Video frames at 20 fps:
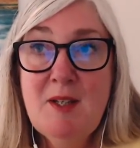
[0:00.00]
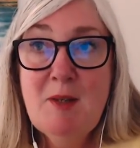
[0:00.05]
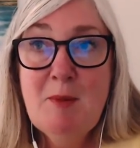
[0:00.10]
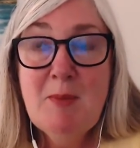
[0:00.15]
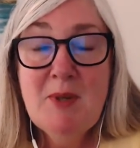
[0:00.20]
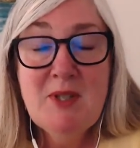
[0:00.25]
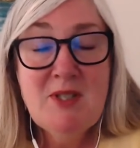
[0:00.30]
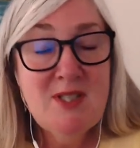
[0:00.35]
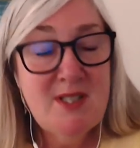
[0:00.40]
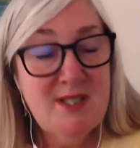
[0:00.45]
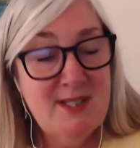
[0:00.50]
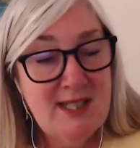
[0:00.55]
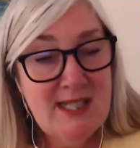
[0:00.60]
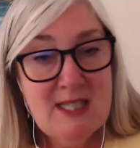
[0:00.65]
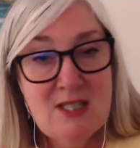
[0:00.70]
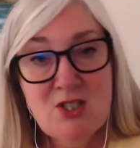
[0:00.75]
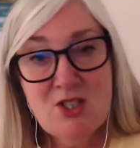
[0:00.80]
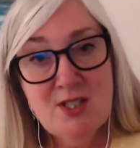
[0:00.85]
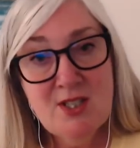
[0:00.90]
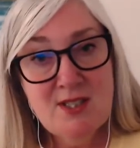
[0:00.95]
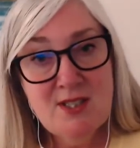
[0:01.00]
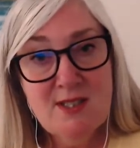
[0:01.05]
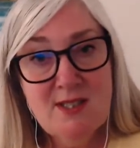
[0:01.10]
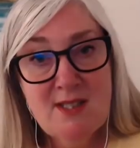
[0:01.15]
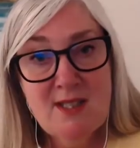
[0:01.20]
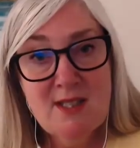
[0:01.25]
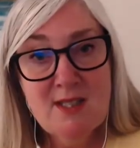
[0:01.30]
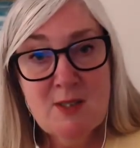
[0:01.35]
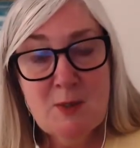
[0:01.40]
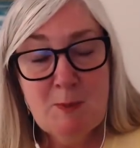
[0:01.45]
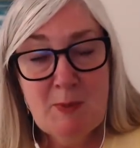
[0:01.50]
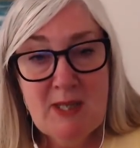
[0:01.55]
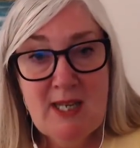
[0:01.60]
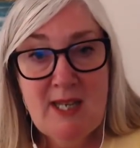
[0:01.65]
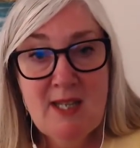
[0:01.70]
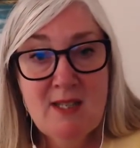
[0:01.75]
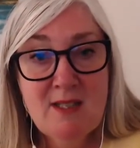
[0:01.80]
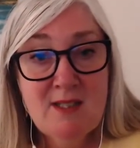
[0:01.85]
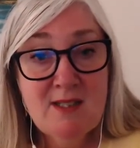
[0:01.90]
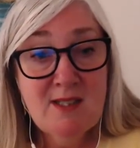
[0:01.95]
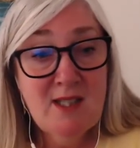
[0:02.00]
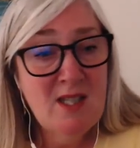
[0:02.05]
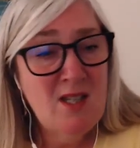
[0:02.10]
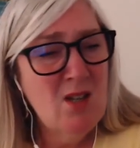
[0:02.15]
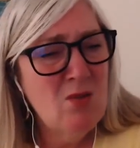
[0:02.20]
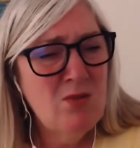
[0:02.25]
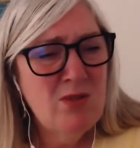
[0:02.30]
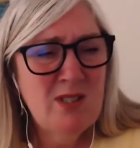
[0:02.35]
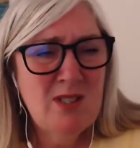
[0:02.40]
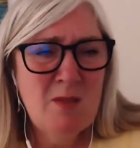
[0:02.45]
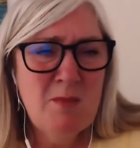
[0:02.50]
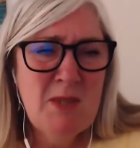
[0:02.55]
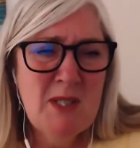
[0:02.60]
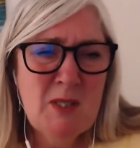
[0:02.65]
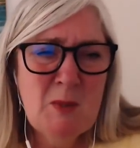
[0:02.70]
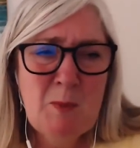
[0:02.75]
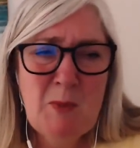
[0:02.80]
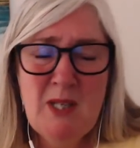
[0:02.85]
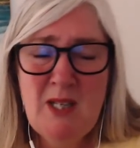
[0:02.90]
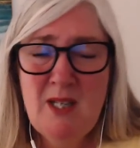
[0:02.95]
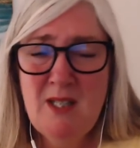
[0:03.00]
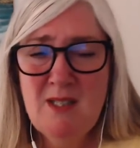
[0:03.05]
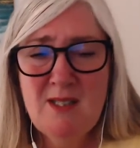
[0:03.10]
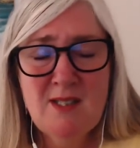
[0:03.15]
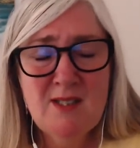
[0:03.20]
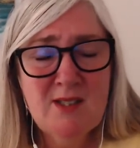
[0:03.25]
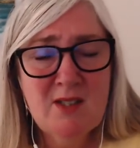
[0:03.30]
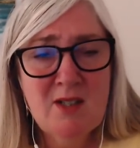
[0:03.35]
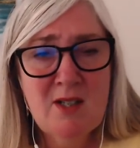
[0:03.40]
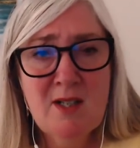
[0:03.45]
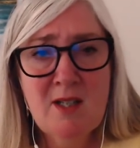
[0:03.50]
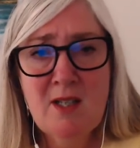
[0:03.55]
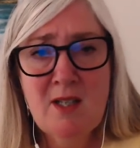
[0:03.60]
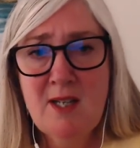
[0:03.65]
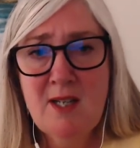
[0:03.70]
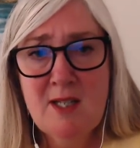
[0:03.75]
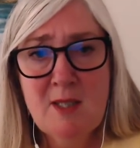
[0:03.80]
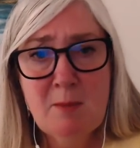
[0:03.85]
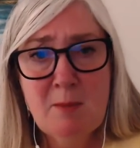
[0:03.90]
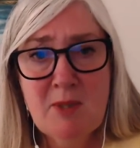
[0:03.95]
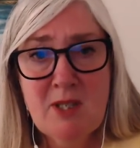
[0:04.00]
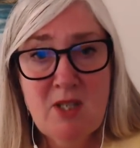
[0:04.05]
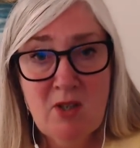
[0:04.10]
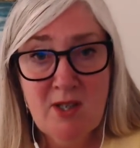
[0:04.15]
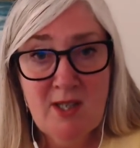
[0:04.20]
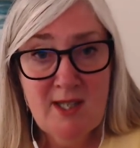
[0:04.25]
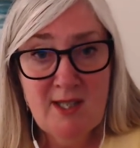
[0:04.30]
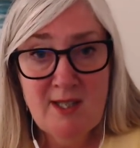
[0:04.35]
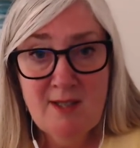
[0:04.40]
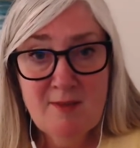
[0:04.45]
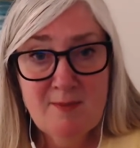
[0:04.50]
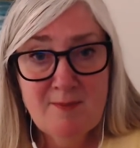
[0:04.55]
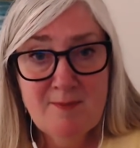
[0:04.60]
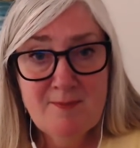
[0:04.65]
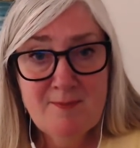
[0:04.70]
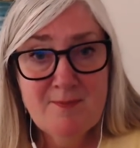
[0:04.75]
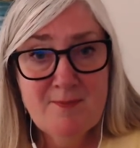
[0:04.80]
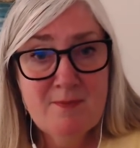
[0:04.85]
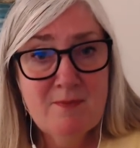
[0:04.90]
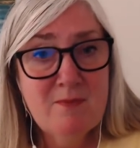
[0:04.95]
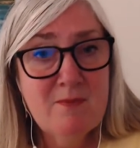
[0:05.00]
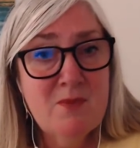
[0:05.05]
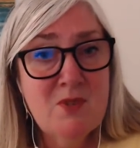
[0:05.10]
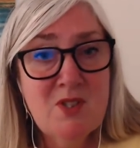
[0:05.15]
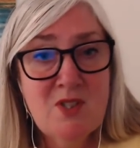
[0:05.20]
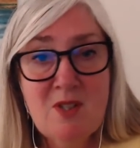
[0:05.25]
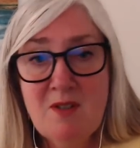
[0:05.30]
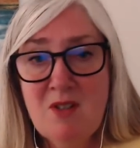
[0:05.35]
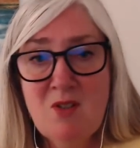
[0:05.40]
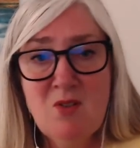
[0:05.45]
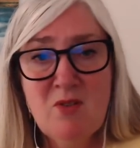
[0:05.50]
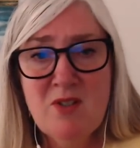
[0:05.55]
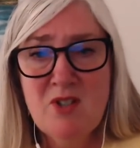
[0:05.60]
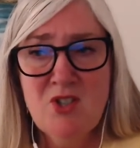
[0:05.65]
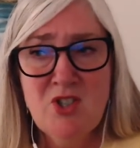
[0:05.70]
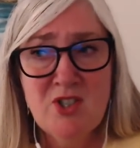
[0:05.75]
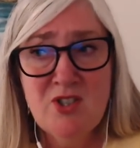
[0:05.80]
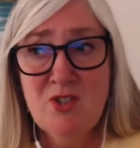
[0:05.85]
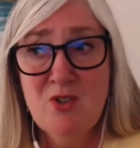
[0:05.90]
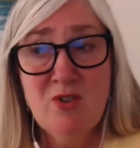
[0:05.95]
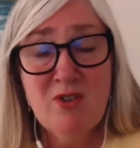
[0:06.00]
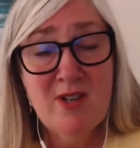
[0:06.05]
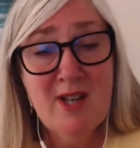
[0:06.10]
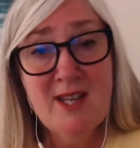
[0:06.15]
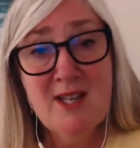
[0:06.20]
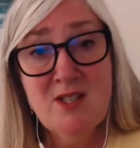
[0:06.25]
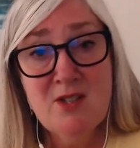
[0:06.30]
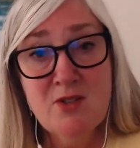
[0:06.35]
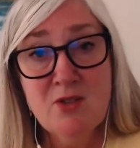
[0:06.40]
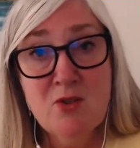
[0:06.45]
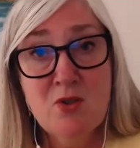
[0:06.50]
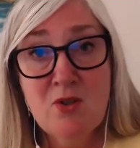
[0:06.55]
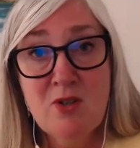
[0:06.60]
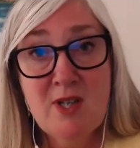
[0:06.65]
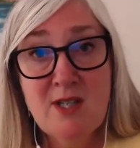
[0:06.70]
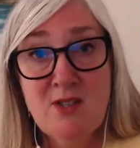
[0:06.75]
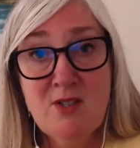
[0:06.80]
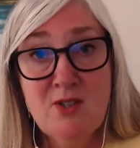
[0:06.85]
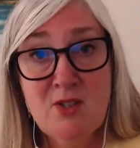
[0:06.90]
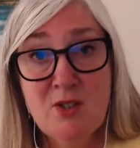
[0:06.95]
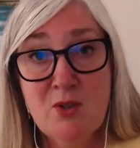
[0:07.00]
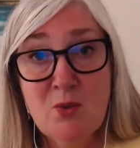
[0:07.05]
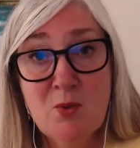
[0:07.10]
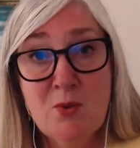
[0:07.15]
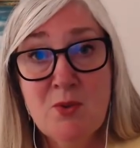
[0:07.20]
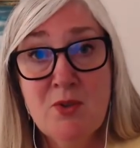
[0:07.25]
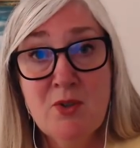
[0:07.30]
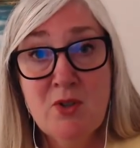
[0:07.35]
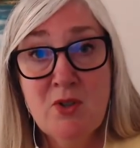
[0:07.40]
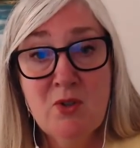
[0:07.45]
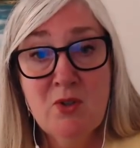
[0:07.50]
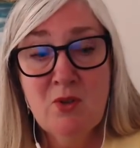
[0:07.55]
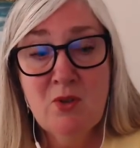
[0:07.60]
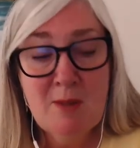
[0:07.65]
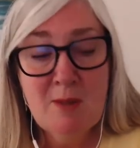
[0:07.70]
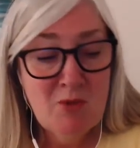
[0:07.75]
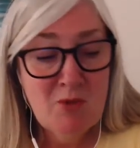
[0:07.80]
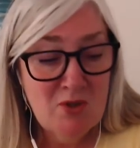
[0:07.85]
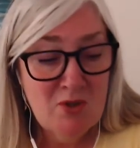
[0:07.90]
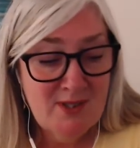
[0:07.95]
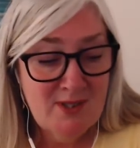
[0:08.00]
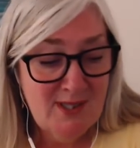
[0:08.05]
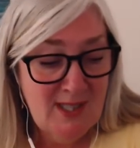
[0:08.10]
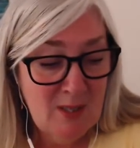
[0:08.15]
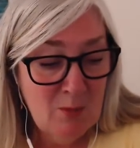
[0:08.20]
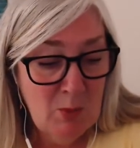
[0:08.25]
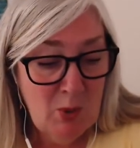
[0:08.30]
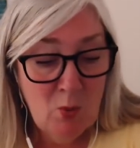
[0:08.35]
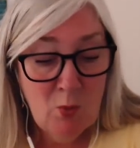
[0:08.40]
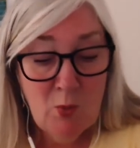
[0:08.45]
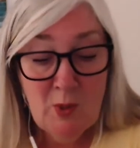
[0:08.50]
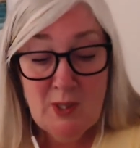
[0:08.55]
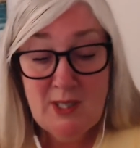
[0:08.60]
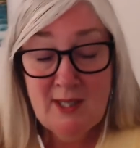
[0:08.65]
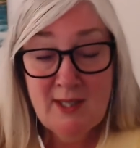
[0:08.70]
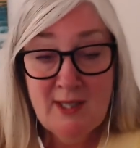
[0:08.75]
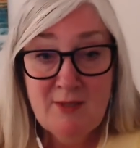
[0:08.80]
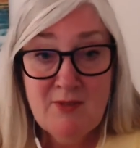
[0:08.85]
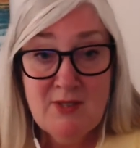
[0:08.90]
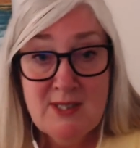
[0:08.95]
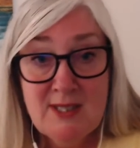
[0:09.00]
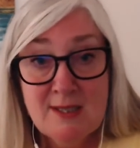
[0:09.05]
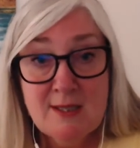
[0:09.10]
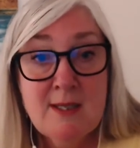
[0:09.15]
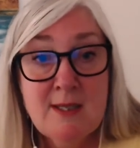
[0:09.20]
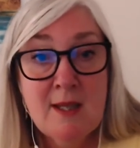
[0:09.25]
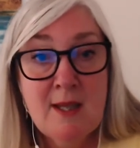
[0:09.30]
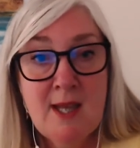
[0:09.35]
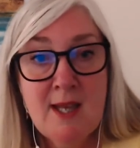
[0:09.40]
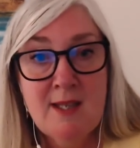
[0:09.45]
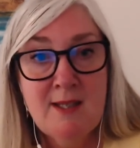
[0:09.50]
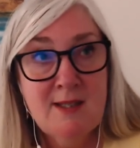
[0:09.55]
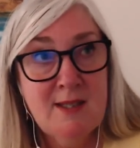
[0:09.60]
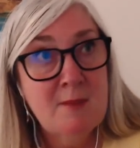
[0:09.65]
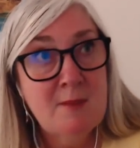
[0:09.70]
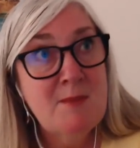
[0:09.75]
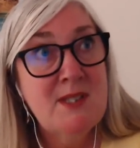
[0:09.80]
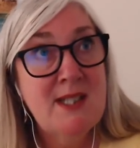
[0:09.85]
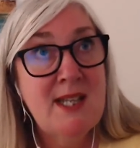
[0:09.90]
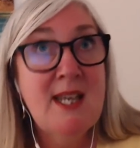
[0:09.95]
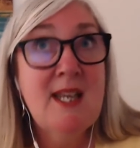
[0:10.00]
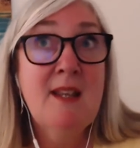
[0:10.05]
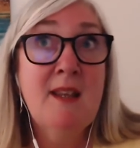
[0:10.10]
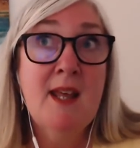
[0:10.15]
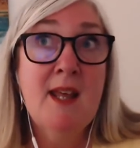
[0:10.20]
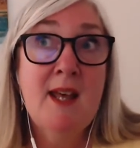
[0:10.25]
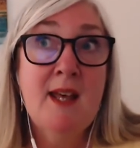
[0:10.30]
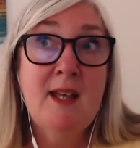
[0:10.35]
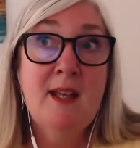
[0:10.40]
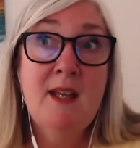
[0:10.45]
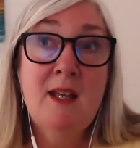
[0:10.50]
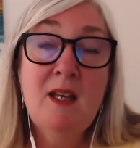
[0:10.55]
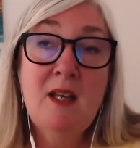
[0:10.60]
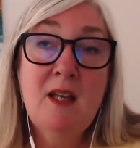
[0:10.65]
but to see it just as an experience. And, some experiences are incredibly yucky. So, they're just not nice. They're not nice to go through. I'm not saying we all want to live in Disneyland. I'm saying that